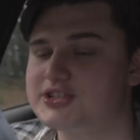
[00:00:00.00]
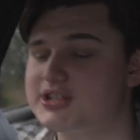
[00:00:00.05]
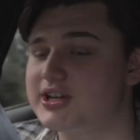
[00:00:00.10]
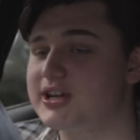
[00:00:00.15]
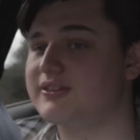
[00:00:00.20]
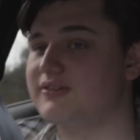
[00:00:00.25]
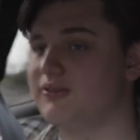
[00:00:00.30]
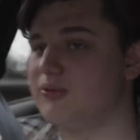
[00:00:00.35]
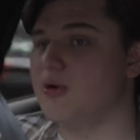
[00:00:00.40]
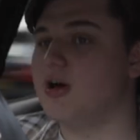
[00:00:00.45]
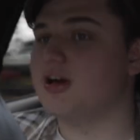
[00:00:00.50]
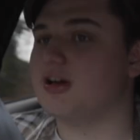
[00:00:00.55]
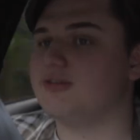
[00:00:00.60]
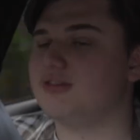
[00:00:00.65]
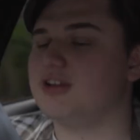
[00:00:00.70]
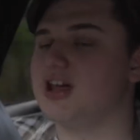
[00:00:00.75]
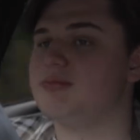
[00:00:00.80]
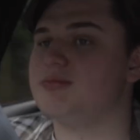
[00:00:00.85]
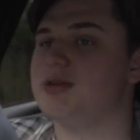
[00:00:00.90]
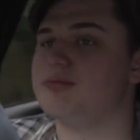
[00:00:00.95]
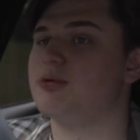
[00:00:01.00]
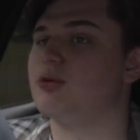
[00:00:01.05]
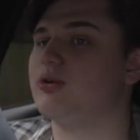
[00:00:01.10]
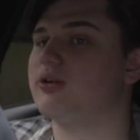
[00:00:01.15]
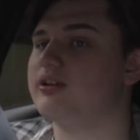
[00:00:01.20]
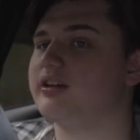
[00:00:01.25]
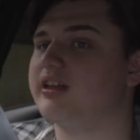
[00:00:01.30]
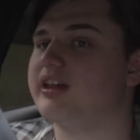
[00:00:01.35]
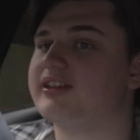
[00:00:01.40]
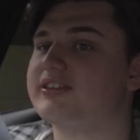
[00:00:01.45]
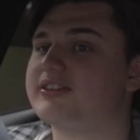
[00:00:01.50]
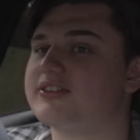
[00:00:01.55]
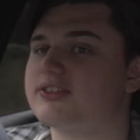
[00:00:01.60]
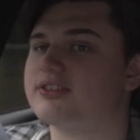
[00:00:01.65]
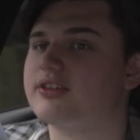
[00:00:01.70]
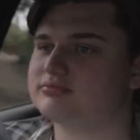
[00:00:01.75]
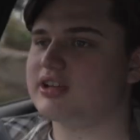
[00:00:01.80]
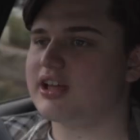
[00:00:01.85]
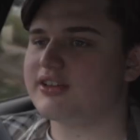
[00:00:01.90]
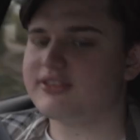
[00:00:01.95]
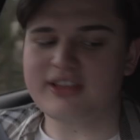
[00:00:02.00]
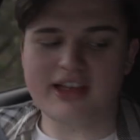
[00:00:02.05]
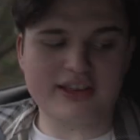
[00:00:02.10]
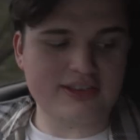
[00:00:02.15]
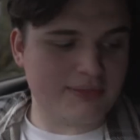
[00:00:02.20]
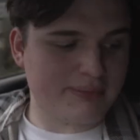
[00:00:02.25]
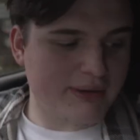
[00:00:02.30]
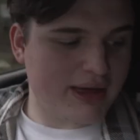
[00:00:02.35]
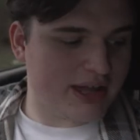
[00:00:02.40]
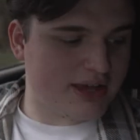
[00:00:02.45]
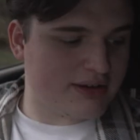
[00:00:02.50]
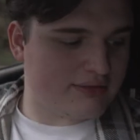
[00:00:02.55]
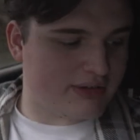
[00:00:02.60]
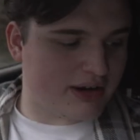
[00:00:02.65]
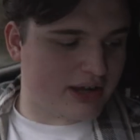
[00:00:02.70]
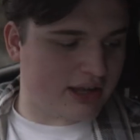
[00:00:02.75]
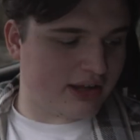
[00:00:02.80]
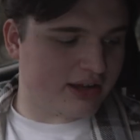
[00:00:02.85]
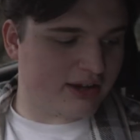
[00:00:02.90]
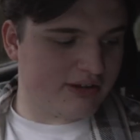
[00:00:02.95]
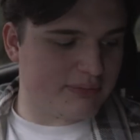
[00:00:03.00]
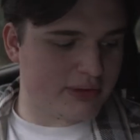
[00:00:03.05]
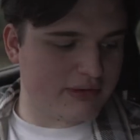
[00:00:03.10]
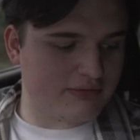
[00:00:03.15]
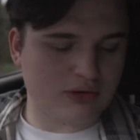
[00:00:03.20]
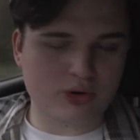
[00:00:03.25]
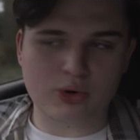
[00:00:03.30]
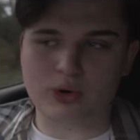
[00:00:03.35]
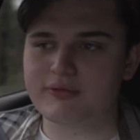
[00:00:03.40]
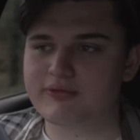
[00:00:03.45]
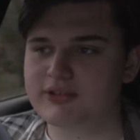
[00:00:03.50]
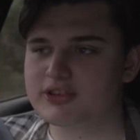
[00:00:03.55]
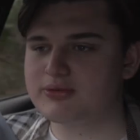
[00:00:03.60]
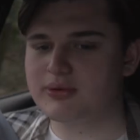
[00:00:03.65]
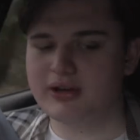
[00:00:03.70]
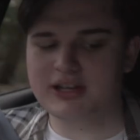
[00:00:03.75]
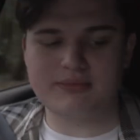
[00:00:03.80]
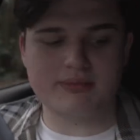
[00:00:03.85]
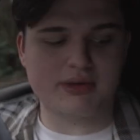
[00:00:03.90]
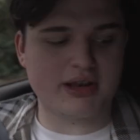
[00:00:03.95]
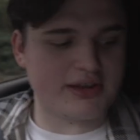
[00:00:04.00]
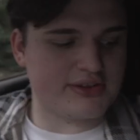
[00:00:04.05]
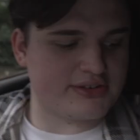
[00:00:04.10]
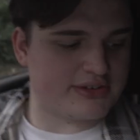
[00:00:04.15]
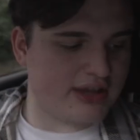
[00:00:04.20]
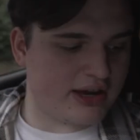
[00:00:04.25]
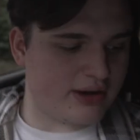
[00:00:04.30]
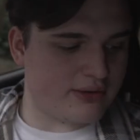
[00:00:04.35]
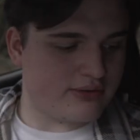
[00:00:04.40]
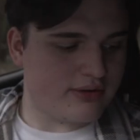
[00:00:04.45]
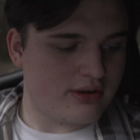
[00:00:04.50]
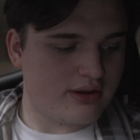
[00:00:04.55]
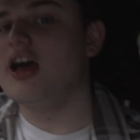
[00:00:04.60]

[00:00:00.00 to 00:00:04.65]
Cheers for work for letting me borrow this. That's about it, really. I've been recording for 20 minutes now.